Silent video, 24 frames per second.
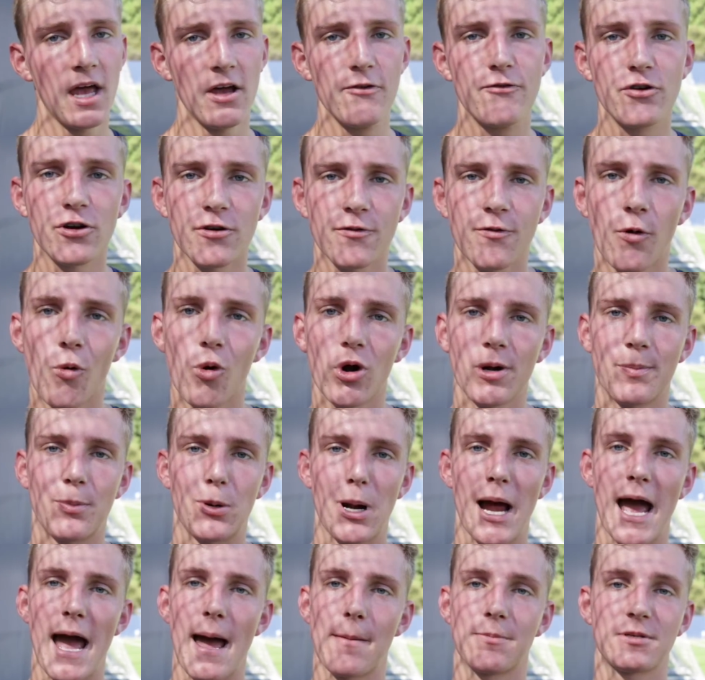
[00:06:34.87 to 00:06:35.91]
If you're forward,
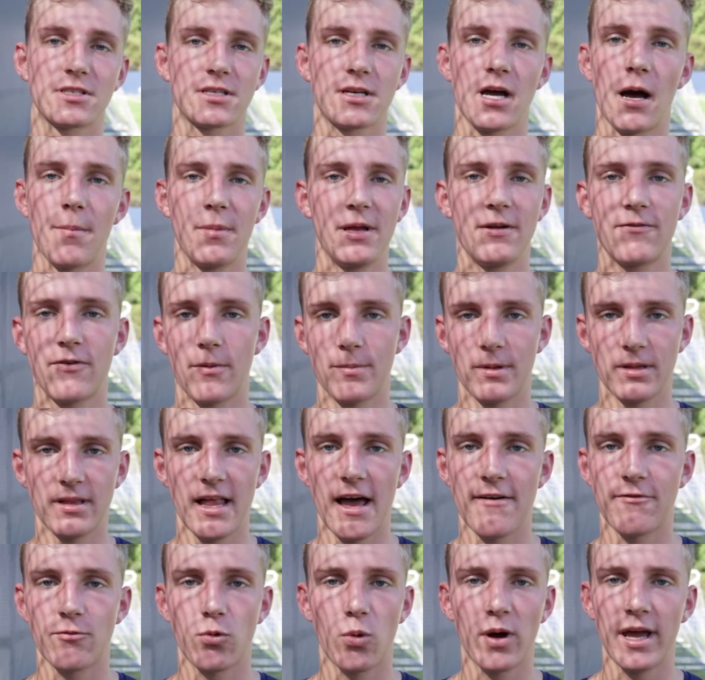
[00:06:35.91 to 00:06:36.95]
perhaps come in from the
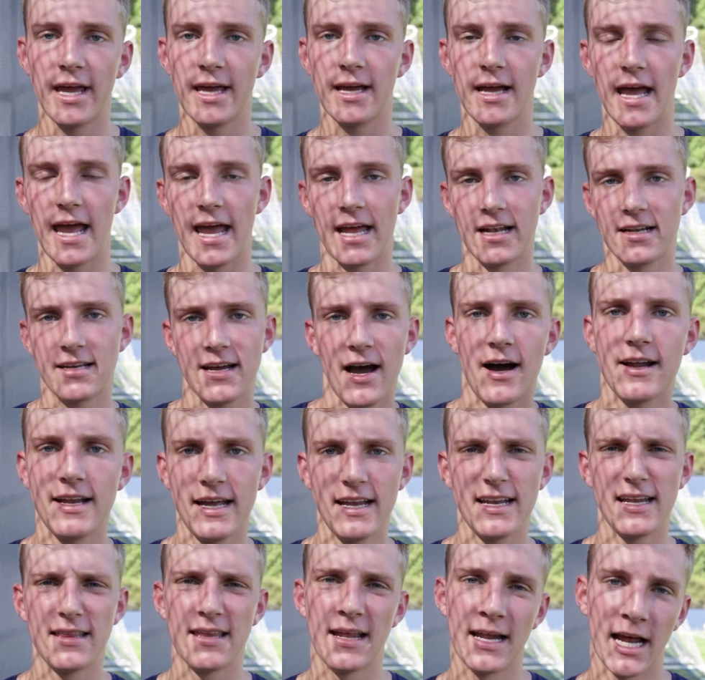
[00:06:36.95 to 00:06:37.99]
left wing and cut
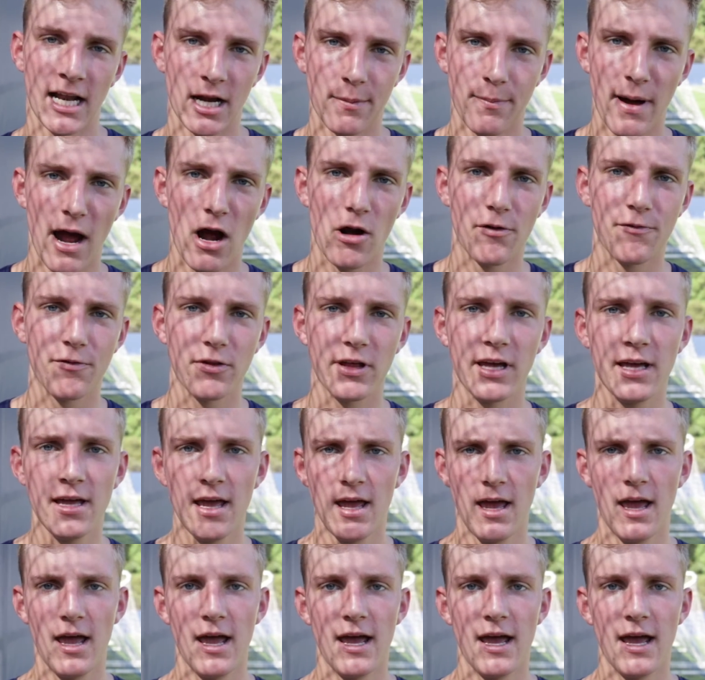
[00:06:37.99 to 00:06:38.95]
in and then hit it powerfully.